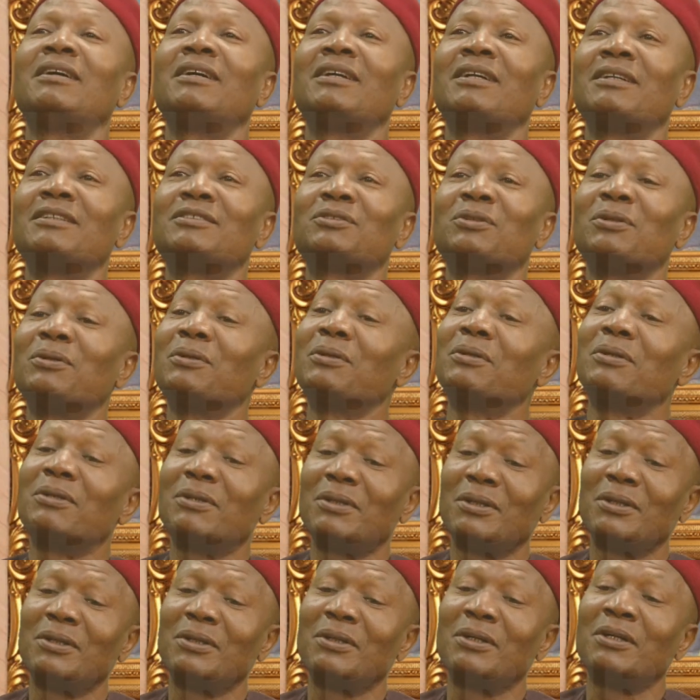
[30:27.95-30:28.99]
So
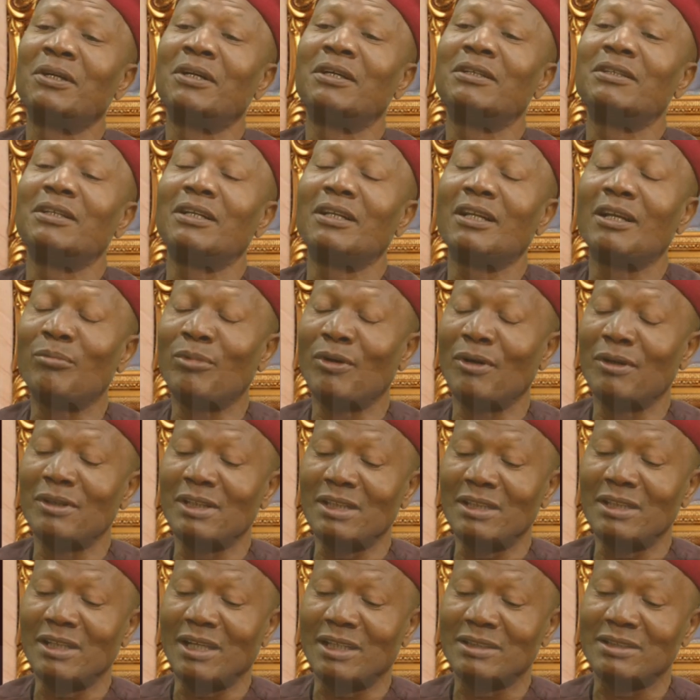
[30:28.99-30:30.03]
the labor
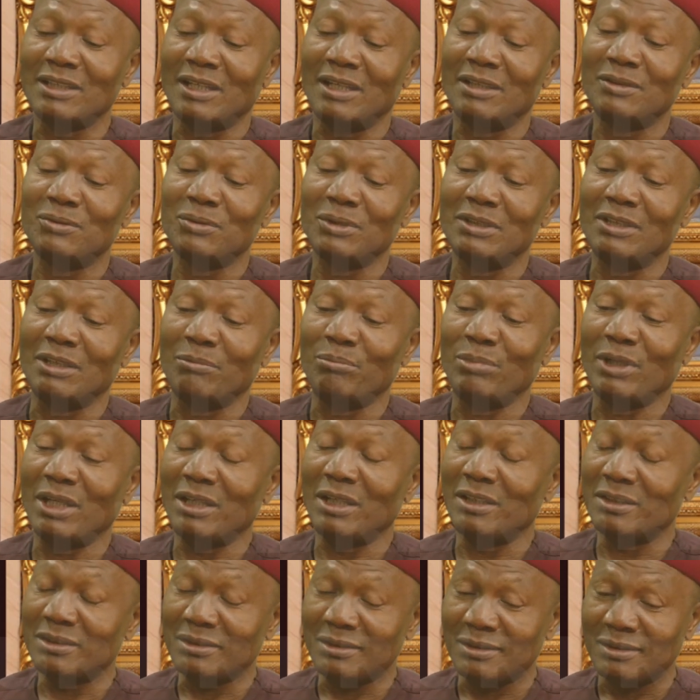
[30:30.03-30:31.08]
leaders are doing their
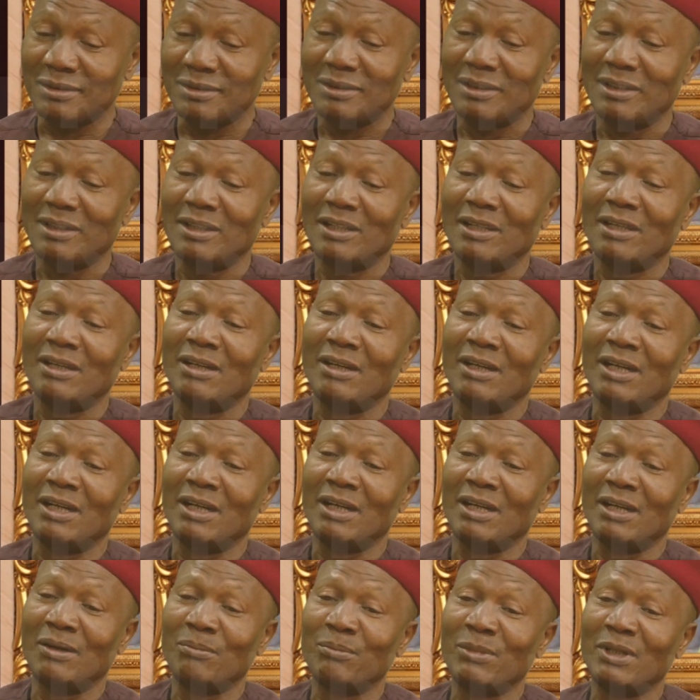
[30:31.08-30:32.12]
best,
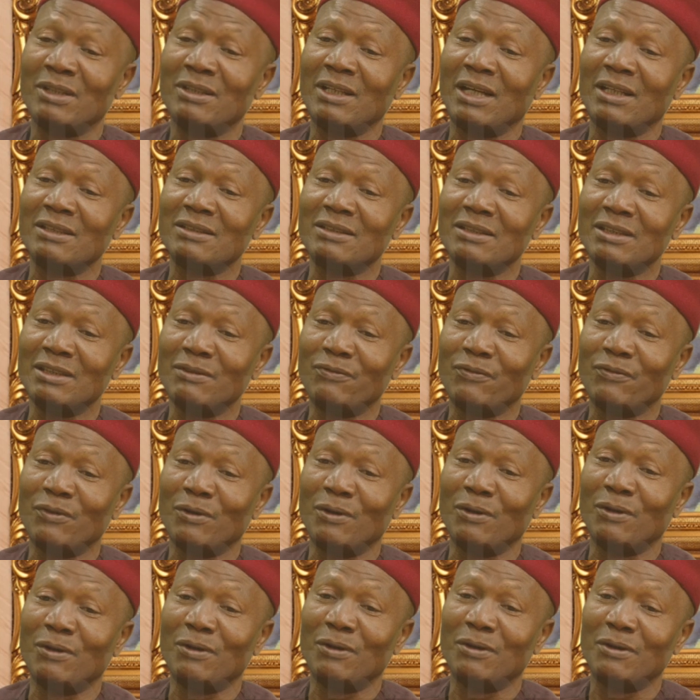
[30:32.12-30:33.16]
but there is need
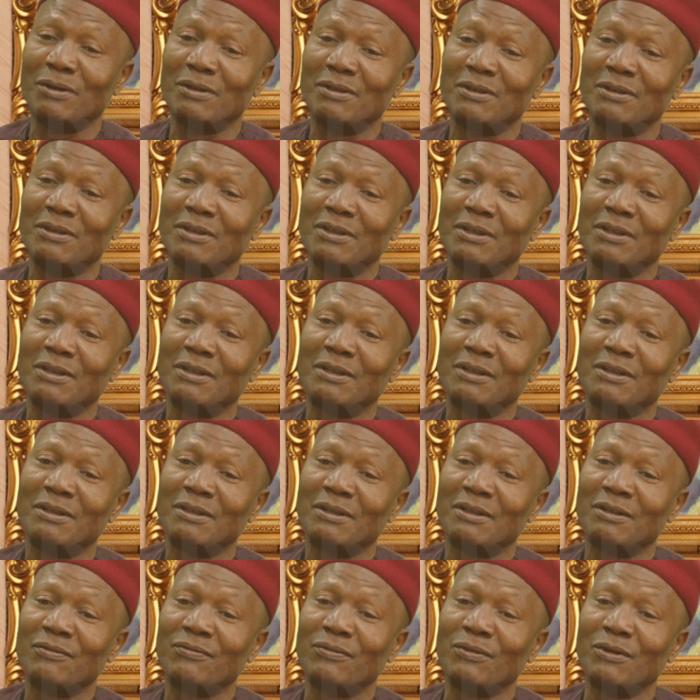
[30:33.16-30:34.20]
for
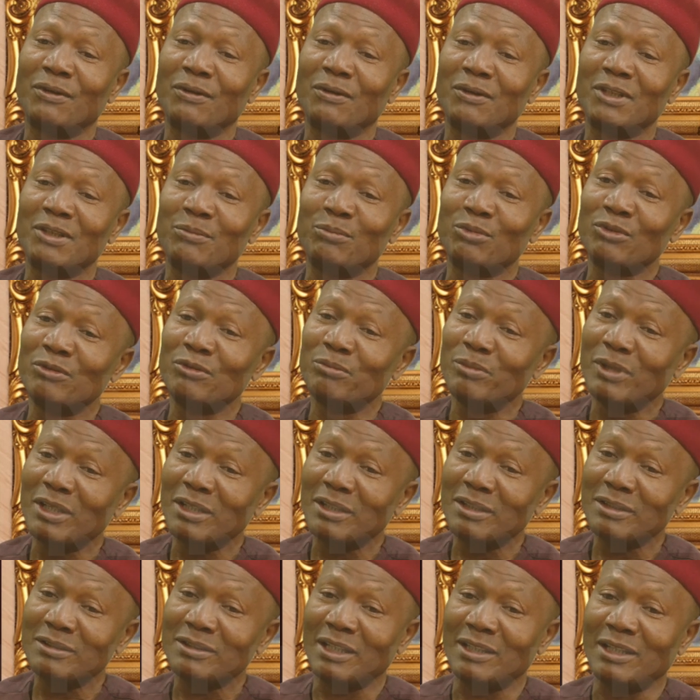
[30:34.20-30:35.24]

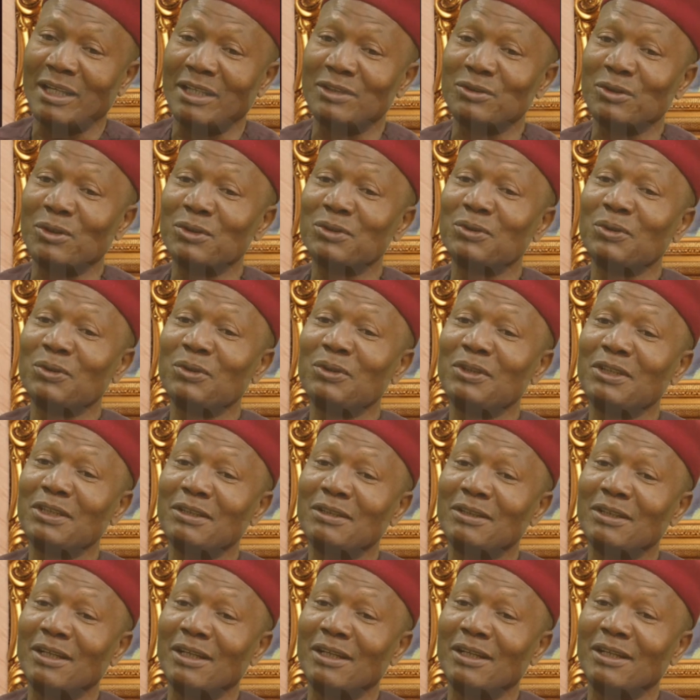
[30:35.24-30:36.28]
improvement, and there is also
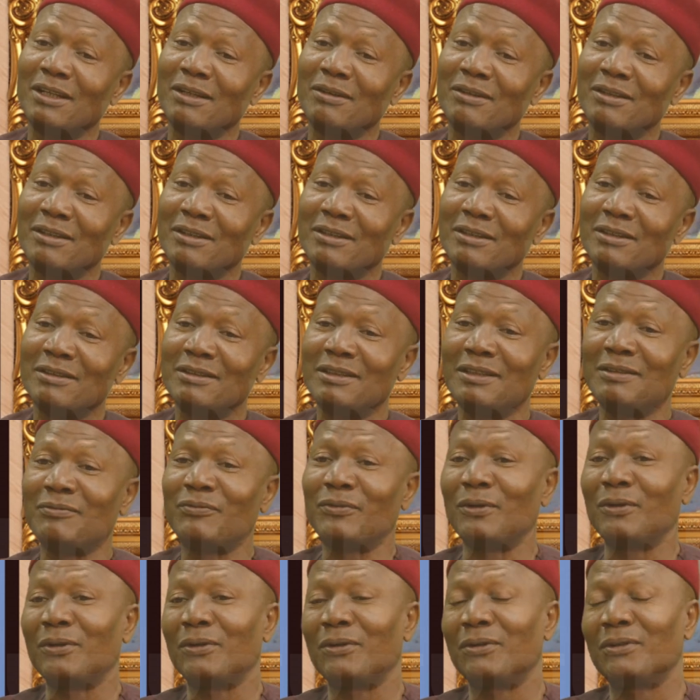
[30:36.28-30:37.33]
need
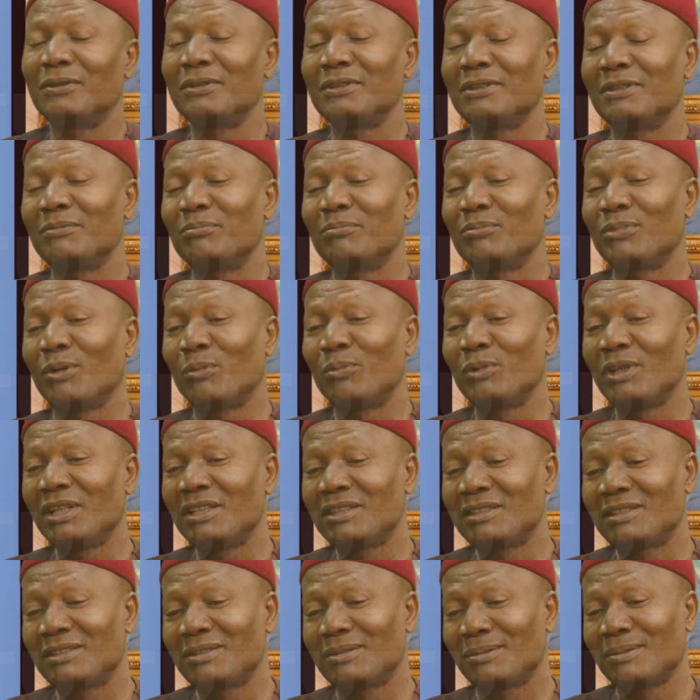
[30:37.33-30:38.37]
for the
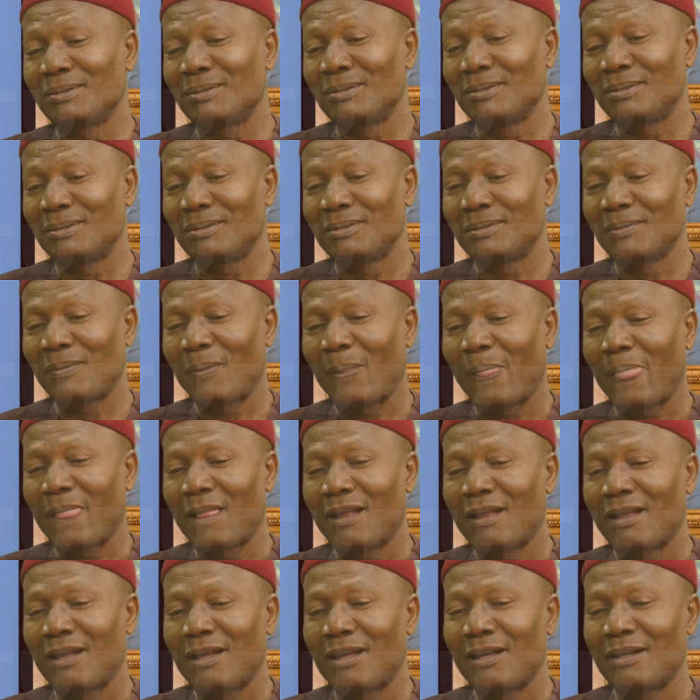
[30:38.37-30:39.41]
populace to
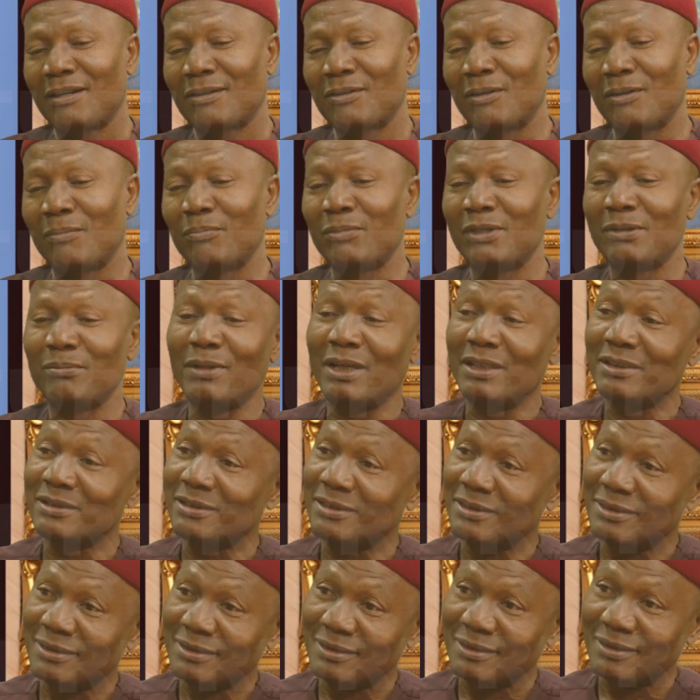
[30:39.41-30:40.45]

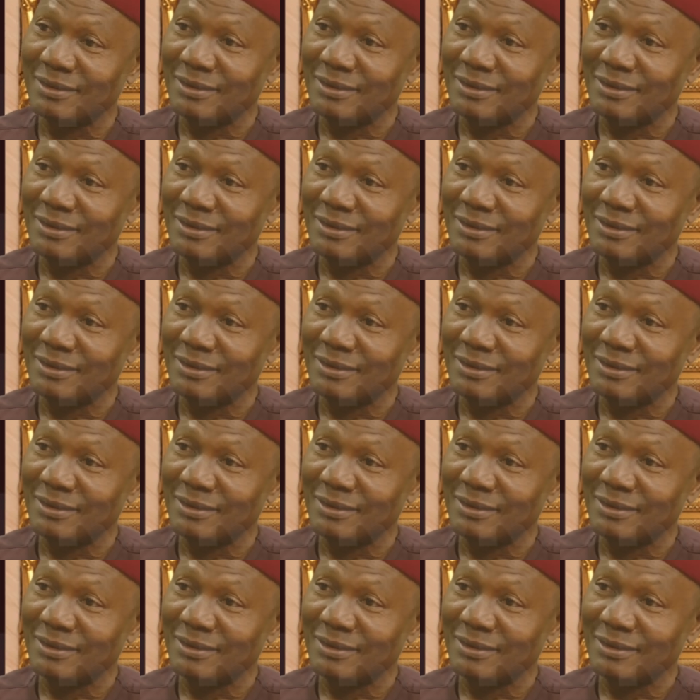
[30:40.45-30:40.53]
complement